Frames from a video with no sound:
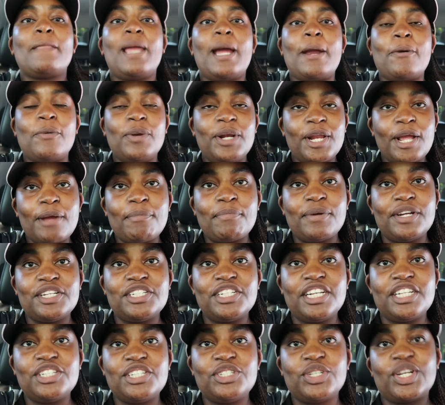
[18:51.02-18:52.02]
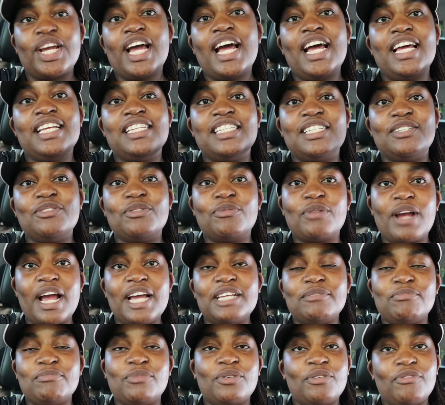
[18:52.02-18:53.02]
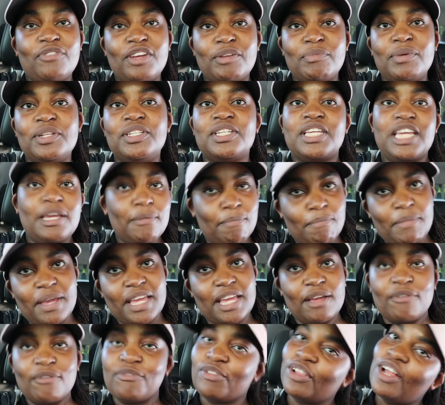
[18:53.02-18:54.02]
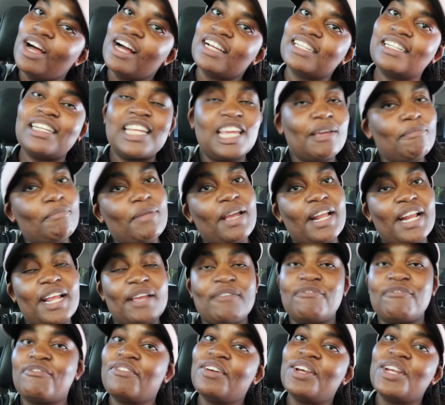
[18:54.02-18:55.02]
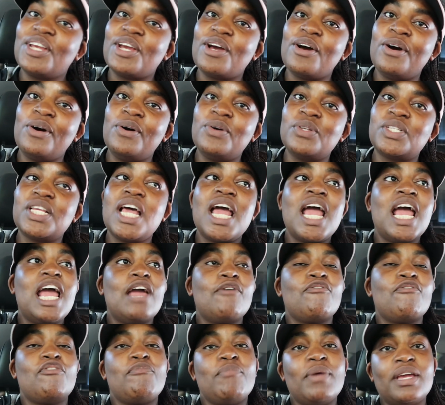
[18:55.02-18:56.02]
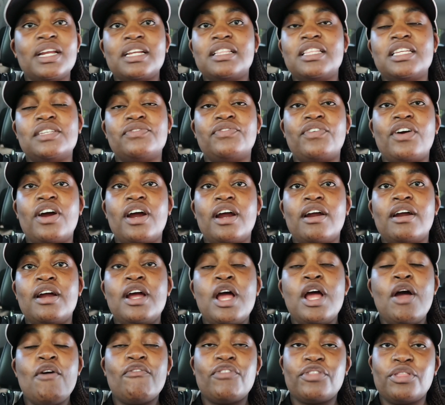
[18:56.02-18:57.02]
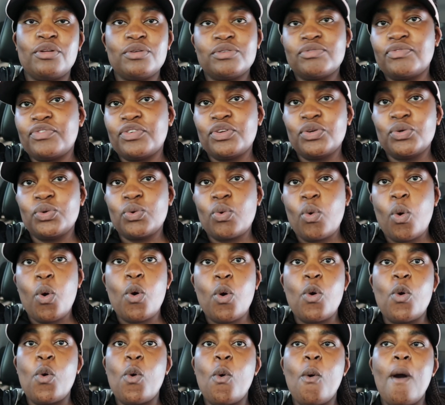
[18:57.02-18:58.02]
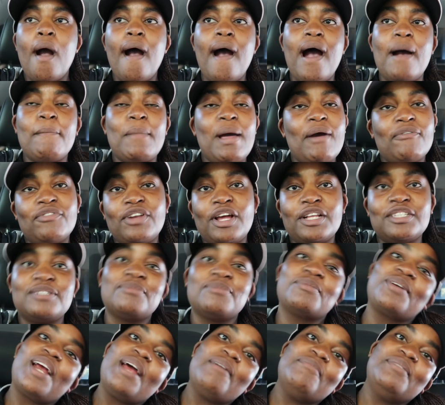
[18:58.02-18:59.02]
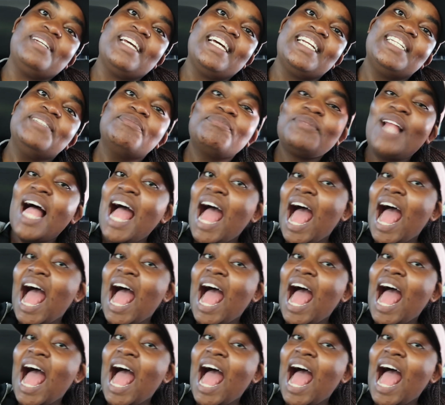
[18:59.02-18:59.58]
I really appreciate you guys. You guys motivate me to keep making vlogs and keep making videos. If you made it this far, for those of you who have not subscribed yet,